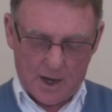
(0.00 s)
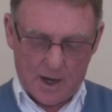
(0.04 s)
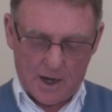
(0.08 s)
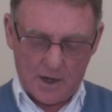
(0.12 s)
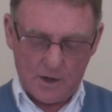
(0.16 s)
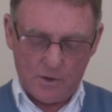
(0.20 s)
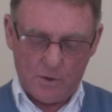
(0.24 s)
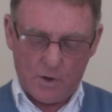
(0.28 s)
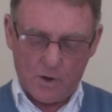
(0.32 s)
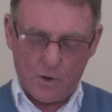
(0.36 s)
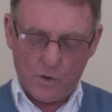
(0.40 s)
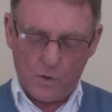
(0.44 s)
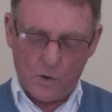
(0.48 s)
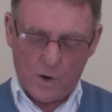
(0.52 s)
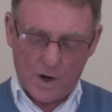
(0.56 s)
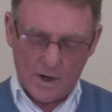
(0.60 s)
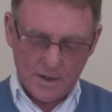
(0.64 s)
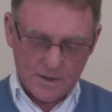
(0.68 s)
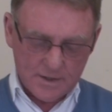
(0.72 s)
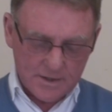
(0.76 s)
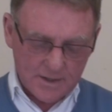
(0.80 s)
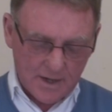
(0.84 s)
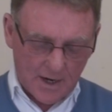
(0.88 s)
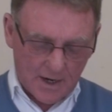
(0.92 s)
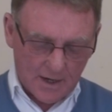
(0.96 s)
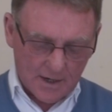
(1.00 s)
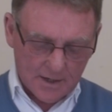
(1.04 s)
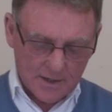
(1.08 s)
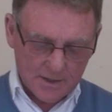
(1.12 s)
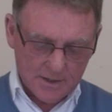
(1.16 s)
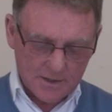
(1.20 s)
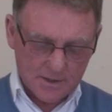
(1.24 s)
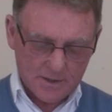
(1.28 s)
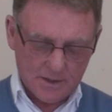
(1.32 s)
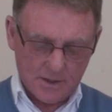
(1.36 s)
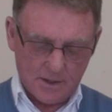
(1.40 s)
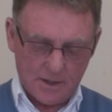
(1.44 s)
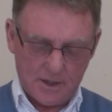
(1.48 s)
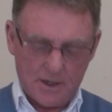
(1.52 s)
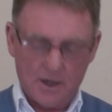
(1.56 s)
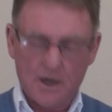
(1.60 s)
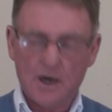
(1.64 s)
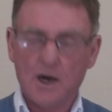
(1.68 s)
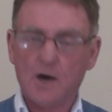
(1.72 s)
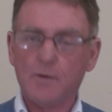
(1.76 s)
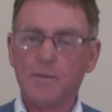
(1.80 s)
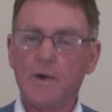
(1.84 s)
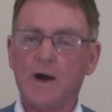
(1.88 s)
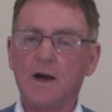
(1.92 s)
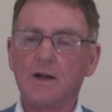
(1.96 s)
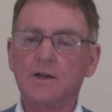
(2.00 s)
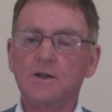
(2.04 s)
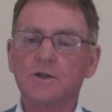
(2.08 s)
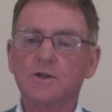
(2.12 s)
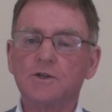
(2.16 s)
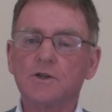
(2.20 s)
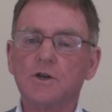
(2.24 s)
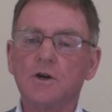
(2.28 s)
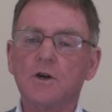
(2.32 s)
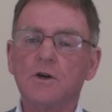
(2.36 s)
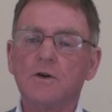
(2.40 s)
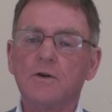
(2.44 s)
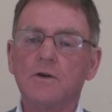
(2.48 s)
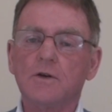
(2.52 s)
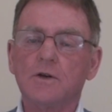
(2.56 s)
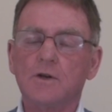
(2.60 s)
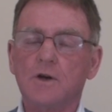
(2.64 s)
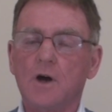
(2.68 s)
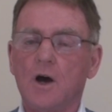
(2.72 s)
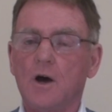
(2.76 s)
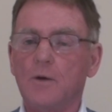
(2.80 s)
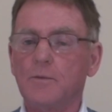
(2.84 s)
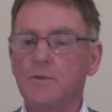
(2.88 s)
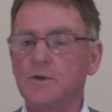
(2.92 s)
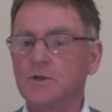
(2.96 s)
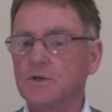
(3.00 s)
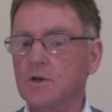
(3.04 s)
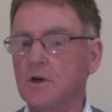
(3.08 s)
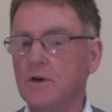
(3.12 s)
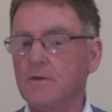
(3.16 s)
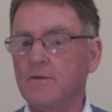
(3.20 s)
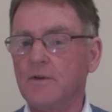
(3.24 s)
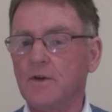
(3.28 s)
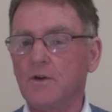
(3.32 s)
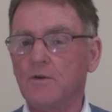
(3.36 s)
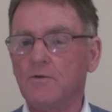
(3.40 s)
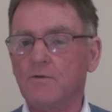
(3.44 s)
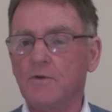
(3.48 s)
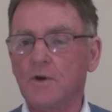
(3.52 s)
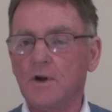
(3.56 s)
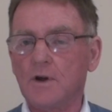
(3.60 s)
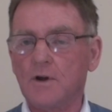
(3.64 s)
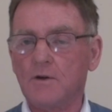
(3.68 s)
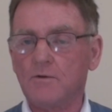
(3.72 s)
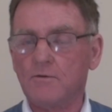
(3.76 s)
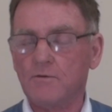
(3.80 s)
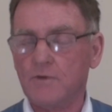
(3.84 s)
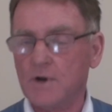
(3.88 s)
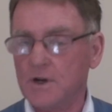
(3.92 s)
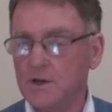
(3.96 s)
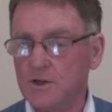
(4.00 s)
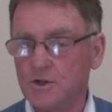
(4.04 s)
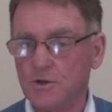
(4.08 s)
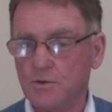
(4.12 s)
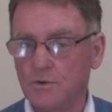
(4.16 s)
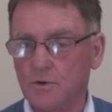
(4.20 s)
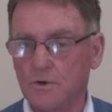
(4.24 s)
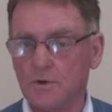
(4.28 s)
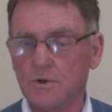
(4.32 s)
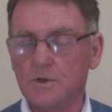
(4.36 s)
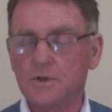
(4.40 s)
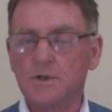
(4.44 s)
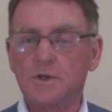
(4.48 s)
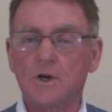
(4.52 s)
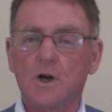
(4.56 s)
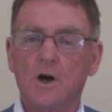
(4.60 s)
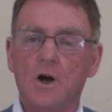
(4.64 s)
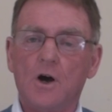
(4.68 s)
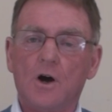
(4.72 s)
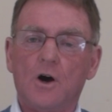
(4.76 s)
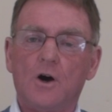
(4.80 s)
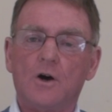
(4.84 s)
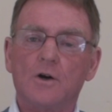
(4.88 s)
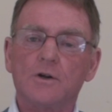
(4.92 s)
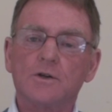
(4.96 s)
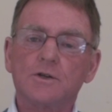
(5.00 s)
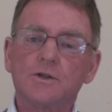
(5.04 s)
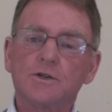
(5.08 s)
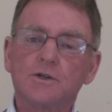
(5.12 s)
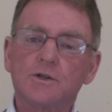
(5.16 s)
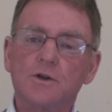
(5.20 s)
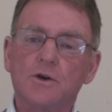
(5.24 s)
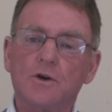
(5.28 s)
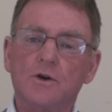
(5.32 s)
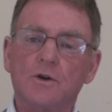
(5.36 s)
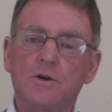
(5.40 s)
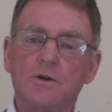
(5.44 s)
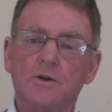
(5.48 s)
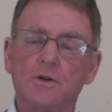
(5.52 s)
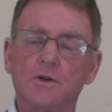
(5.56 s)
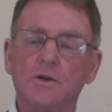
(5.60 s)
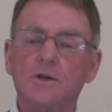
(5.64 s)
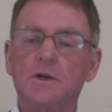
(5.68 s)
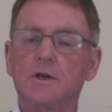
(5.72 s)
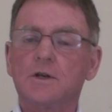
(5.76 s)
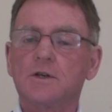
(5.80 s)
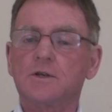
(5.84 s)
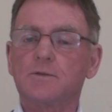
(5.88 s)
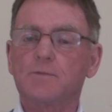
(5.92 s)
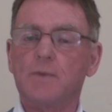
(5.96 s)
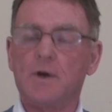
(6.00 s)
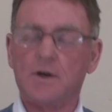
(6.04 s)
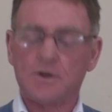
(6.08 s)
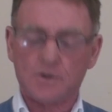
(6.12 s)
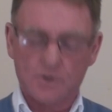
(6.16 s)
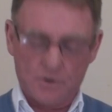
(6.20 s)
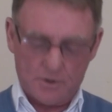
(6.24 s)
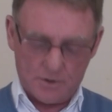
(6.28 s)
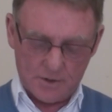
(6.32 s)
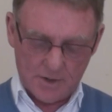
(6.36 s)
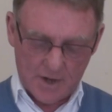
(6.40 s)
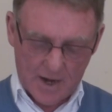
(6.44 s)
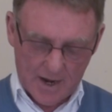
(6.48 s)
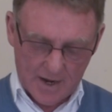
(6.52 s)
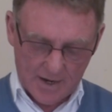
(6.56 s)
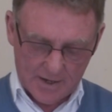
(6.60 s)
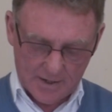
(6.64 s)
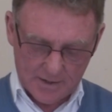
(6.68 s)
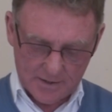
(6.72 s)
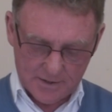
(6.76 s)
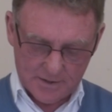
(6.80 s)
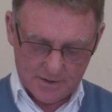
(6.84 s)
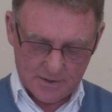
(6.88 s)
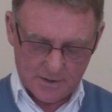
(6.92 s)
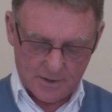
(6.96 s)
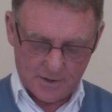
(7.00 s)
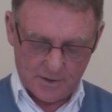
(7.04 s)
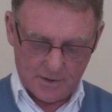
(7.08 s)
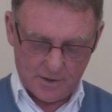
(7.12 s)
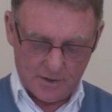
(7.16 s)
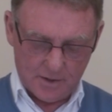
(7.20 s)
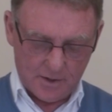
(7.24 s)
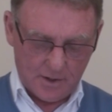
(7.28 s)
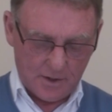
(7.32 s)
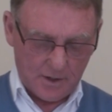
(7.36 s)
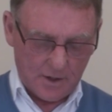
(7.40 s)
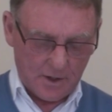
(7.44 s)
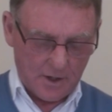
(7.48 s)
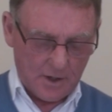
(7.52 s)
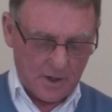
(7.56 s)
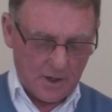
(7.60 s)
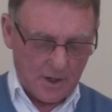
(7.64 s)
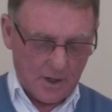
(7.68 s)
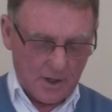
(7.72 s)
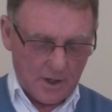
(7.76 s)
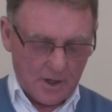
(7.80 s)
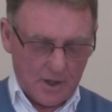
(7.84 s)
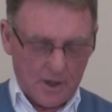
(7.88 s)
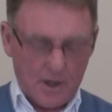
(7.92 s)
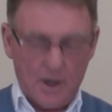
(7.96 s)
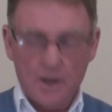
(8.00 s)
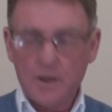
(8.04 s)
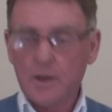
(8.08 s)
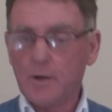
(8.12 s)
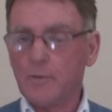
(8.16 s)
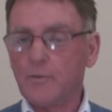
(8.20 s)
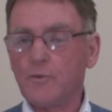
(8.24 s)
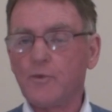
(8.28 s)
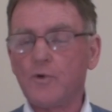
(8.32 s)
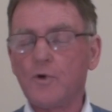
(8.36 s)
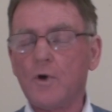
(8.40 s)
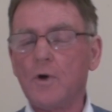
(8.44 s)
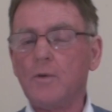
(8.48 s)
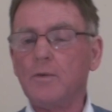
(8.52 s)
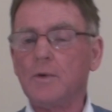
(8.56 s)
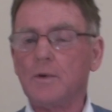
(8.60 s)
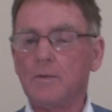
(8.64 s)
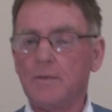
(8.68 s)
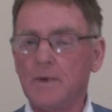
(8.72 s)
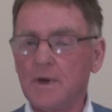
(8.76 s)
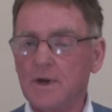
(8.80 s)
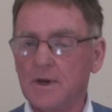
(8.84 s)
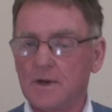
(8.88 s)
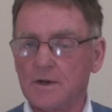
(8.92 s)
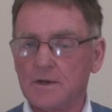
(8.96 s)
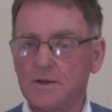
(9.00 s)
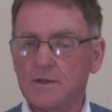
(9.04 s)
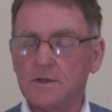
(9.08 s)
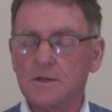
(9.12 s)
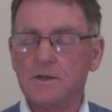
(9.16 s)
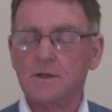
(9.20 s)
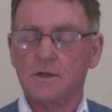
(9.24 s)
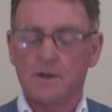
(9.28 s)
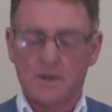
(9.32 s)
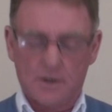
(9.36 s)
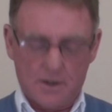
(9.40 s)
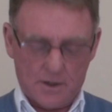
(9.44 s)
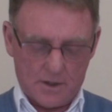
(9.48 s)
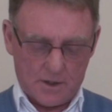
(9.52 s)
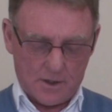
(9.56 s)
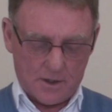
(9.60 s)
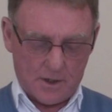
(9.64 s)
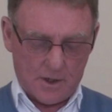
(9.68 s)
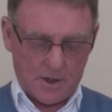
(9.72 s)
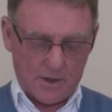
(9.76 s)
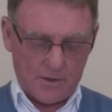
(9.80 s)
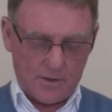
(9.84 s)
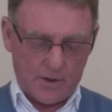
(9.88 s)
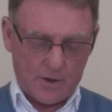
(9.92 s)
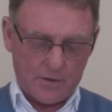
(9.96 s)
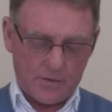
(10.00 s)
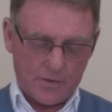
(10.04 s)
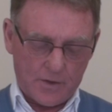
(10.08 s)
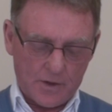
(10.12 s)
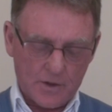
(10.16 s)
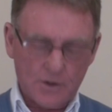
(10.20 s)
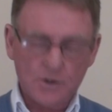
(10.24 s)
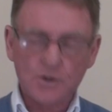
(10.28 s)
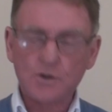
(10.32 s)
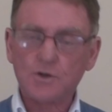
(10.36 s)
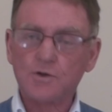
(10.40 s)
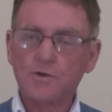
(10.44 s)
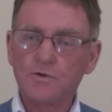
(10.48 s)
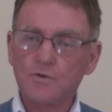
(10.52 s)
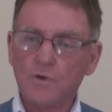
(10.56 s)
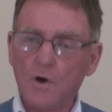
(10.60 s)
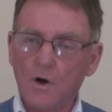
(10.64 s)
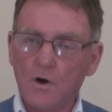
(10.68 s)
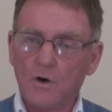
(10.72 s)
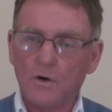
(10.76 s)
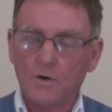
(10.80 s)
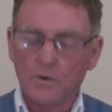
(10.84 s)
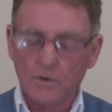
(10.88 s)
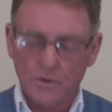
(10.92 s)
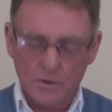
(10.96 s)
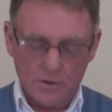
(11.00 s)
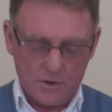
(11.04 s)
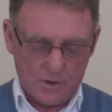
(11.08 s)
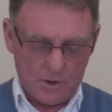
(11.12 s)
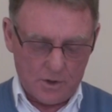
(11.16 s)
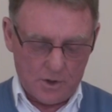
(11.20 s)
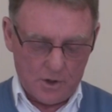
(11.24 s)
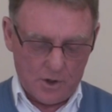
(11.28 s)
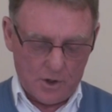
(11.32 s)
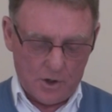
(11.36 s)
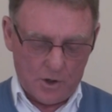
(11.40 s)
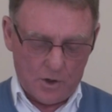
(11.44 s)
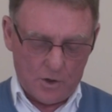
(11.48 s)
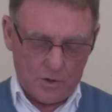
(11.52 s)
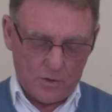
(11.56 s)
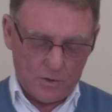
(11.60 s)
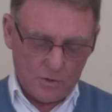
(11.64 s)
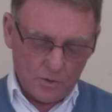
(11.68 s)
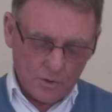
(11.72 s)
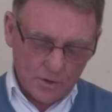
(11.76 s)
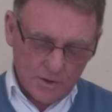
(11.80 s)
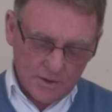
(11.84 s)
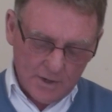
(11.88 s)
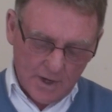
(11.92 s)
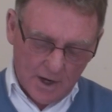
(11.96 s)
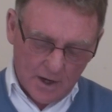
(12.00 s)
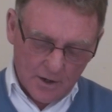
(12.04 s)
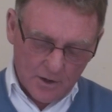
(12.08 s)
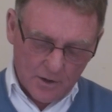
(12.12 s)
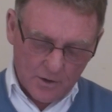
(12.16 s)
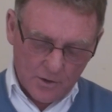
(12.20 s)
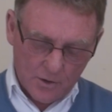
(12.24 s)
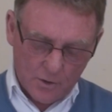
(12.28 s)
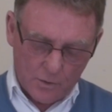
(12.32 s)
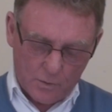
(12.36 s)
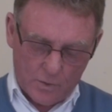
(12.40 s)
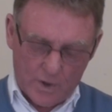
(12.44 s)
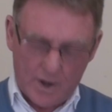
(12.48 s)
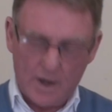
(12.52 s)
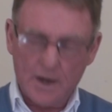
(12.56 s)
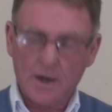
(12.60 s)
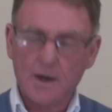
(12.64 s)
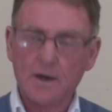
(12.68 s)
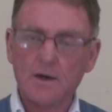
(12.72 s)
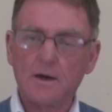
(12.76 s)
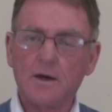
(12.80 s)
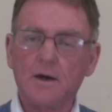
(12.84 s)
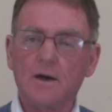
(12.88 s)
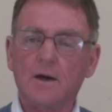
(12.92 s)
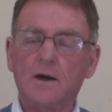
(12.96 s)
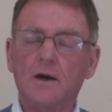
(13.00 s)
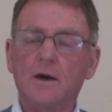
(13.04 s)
and who are quite zealous about observing rituals on certain special days. The problem is that the strong look down on the weak